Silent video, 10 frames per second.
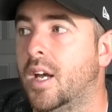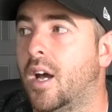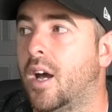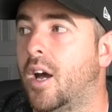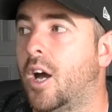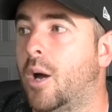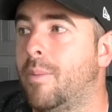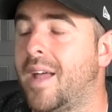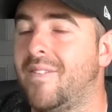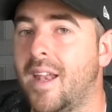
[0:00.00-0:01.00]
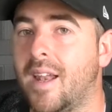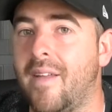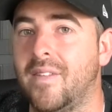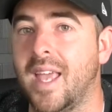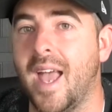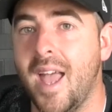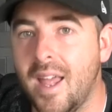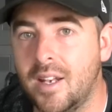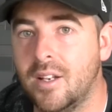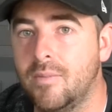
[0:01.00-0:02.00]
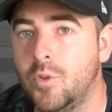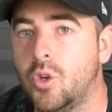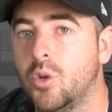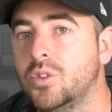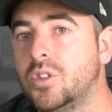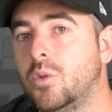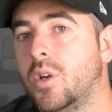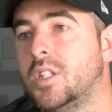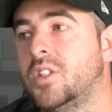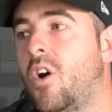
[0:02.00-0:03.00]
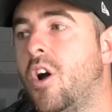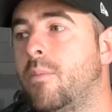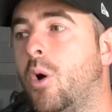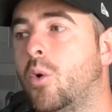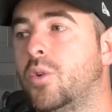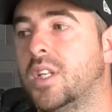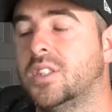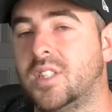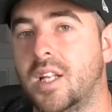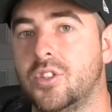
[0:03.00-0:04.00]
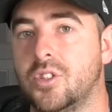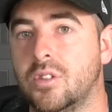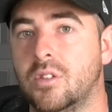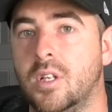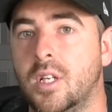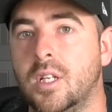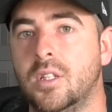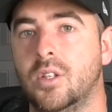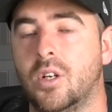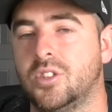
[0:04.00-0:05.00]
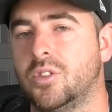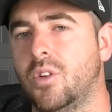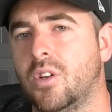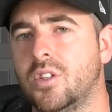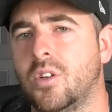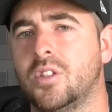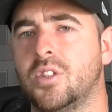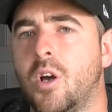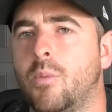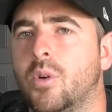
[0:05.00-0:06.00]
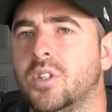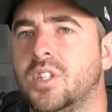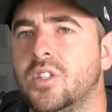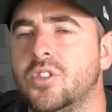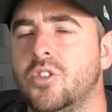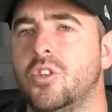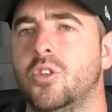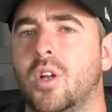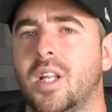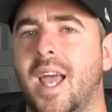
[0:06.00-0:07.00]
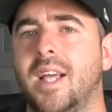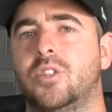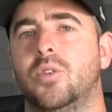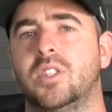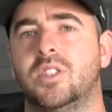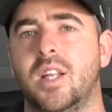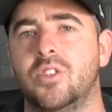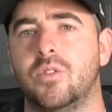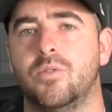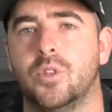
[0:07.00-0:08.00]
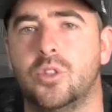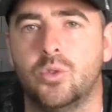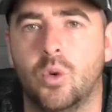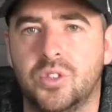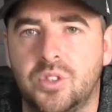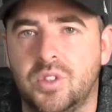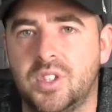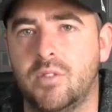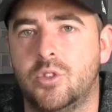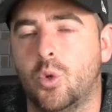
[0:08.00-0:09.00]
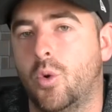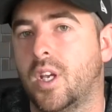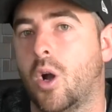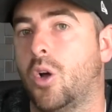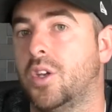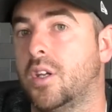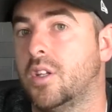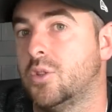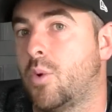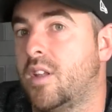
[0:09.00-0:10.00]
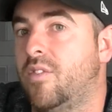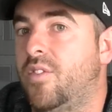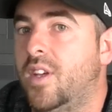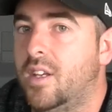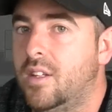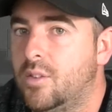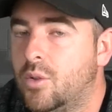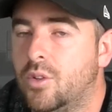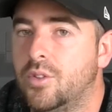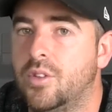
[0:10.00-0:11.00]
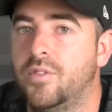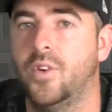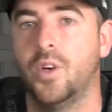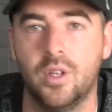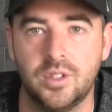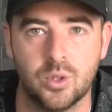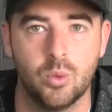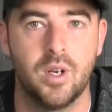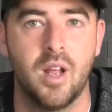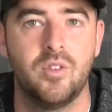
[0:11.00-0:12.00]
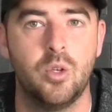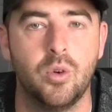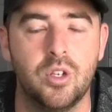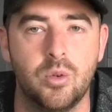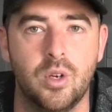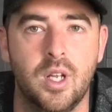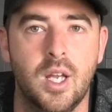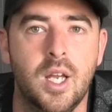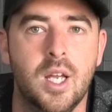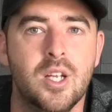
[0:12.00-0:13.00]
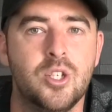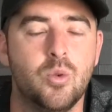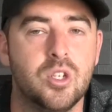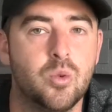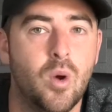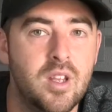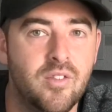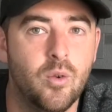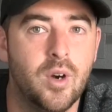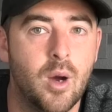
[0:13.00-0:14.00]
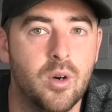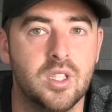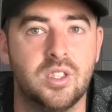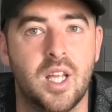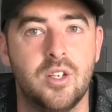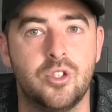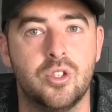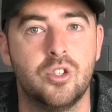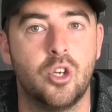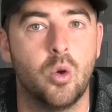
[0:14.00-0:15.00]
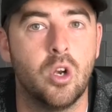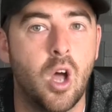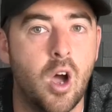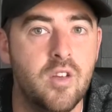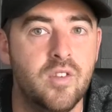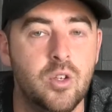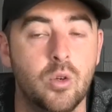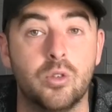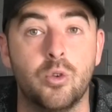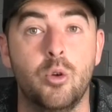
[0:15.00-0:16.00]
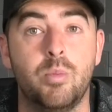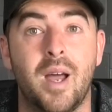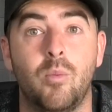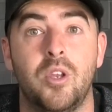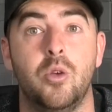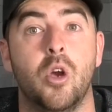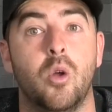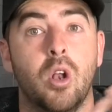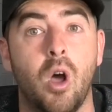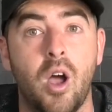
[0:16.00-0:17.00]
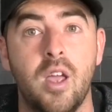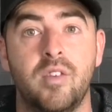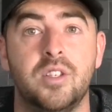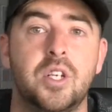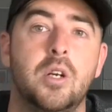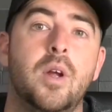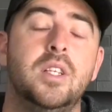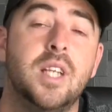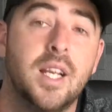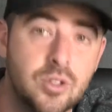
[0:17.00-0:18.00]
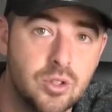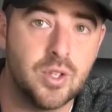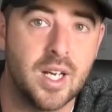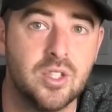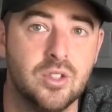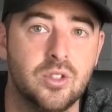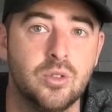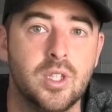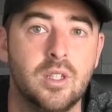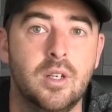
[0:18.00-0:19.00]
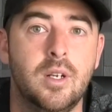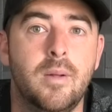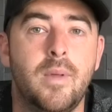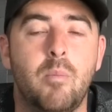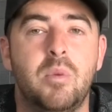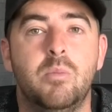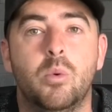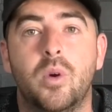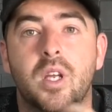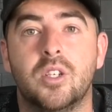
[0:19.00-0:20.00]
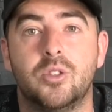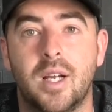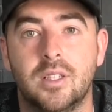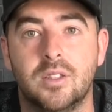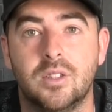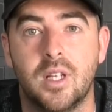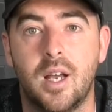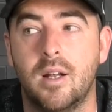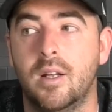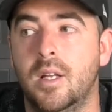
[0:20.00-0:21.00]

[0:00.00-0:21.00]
Um, and then at the end, you can also do a time hold extension. Uh, so not, not a time hold extension. You can do like an extra extension for the draw. So instead of drawing it on the 25th or the 1st or whenever you want to do it, do a 24 hour extension, go live in your group, and when you go live, it generates extra traction to it and people will get attracted to that.